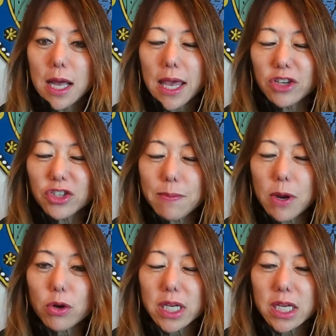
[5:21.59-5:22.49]
Asian
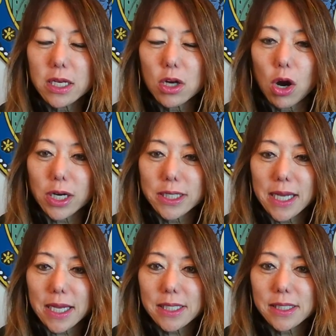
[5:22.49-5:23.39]
American
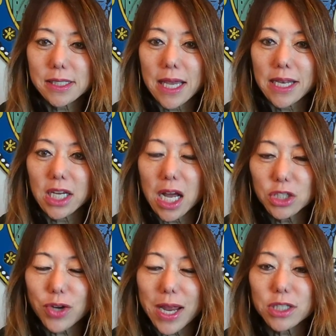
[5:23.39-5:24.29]
architects and
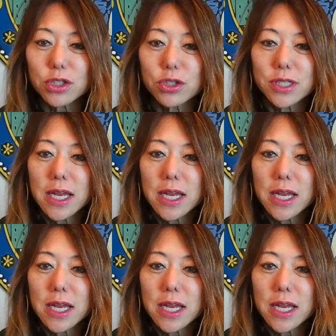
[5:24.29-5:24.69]
contractors,